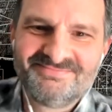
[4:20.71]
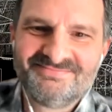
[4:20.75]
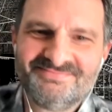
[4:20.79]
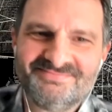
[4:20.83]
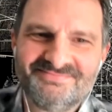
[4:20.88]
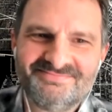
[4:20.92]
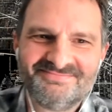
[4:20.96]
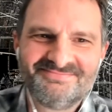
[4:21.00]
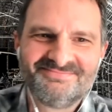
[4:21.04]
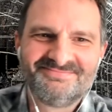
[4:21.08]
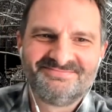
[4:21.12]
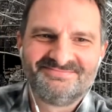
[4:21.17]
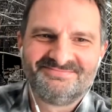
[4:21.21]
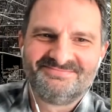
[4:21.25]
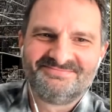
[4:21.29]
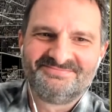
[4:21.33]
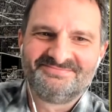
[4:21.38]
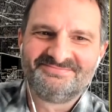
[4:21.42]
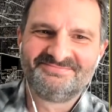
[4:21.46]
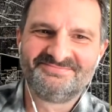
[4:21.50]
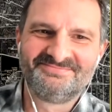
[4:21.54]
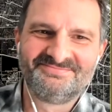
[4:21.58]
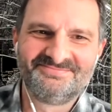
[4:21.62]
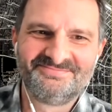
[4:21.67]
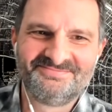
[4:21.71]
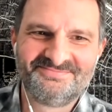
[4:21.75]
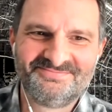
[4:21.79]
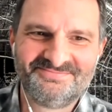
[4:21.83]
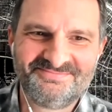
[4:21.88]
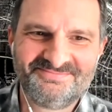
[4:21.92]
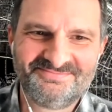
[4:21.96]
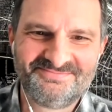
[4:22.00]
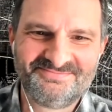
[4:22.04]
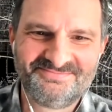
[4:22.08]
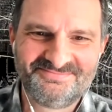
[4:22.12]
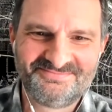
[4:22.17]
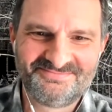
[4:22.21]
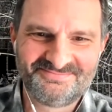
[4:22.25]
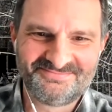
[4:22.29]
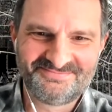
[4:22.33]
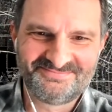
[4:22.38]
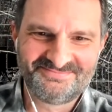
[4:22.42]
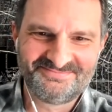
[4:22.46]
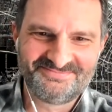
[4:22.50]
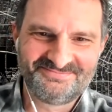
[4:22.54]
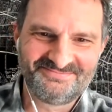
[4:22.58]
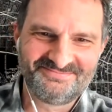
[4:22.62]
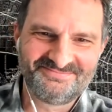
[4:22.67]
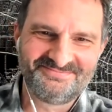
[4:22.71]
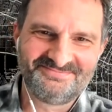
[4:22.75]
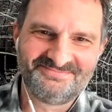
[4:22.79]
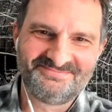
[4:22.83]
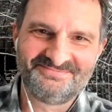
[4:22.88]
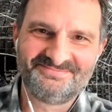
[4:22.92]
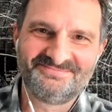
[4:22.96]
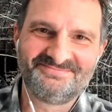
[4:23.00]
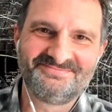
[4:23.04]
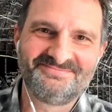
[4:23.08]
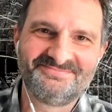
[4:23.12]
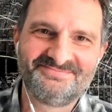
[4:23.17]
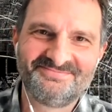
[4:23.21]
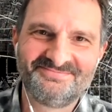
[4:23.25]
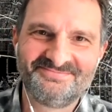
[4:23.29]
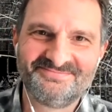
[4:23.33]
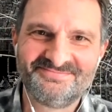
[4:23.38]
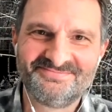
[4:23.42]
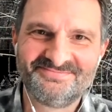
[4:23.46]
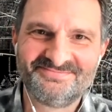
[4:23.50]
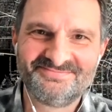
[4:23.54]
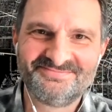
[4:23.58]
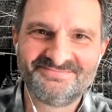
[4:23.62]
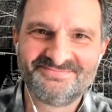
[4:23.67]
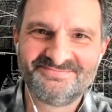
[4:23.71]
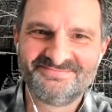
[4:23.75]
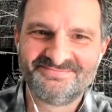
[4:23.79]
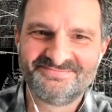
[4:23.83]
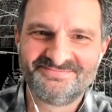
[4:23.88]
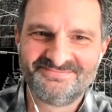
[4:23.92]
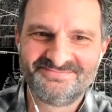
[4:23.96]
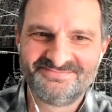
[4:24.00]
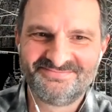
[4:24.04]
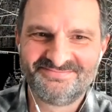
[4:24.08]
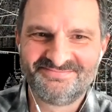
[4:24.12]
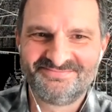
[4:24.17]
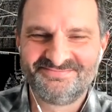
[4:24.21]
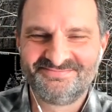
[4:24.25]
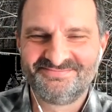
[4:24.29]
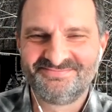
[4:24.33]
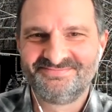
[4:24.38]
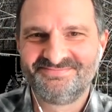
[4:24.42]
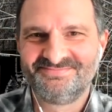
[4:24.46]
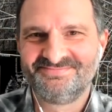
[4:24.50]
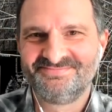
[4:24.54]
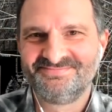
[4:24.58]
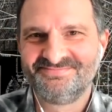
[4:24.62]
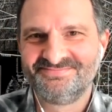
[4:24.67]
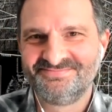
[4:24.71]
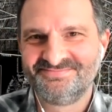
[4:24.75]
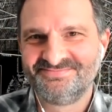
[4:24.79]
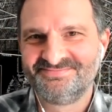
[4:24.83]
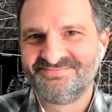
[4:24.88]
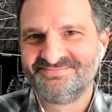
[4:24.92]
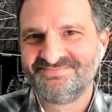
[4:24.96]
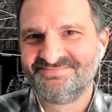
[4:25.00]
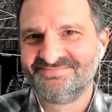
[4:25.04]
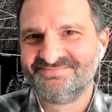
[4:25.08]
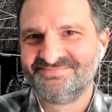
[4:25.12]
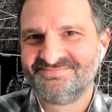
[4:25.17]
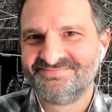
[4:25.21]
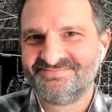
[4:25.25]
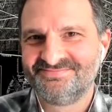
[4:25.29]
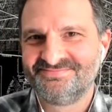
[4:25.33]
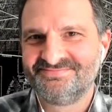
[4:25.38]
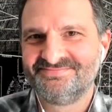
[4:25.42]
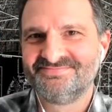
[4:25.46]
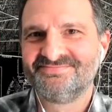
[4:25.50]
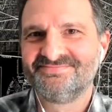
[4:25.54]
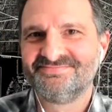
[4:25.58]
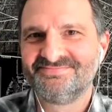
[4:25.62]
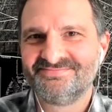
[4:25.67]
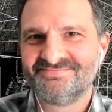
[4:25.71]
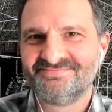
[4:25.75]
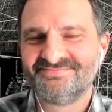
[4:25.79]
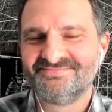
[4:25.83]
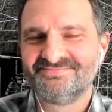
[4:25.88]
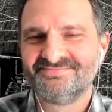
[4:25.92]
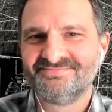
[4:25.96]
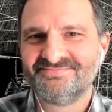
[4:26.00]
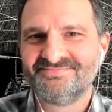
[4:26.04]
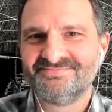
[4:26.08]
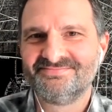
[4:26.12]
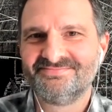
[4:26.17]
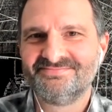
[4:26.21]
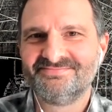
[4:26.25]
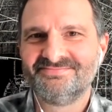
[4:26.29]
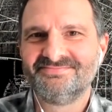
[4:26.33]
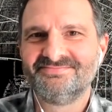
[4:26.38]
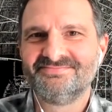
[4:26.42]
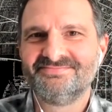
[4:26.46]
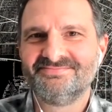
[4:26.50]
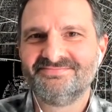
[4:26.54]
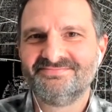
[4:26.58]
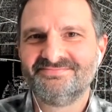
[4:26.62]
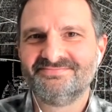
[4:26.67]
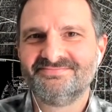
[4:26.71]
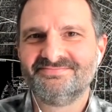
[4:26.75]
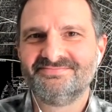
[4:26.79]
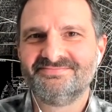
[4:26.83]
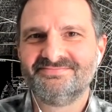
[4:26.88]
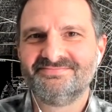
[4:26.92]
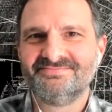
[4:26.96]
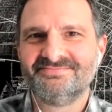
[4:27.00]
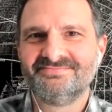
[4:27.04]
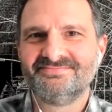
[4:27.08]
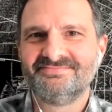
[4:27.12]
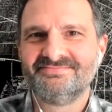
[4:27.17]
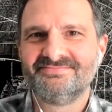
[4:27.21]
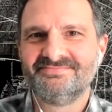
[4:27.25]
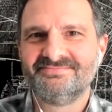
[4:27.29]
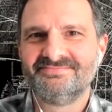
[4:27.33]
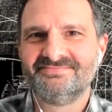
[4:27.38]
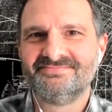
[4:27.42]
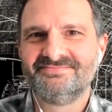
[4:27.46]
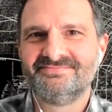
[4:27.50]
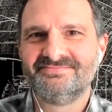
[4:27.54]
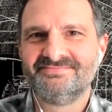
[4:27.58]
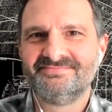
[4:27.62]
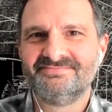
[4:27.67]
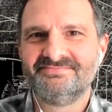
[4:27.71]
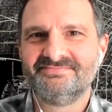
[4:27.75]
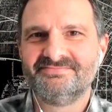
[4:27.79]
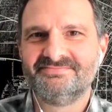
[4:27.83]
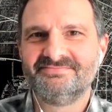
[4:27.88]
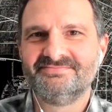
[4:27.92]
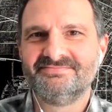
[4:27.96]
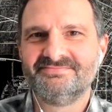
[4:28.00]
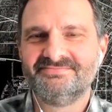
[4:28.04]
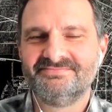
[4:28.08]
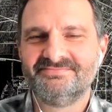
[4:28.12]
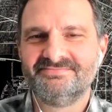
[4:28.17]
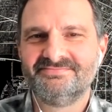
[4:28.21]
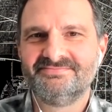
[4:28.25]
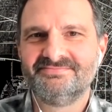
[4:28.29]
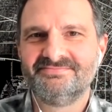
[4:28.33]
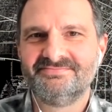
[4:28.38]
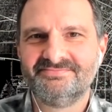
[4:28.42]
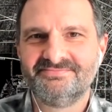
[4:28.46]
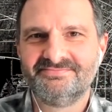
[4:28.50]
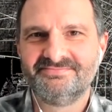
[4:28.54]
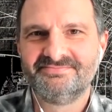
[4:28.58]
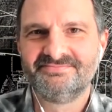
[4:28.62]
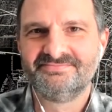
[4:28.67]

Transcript: (not speaking)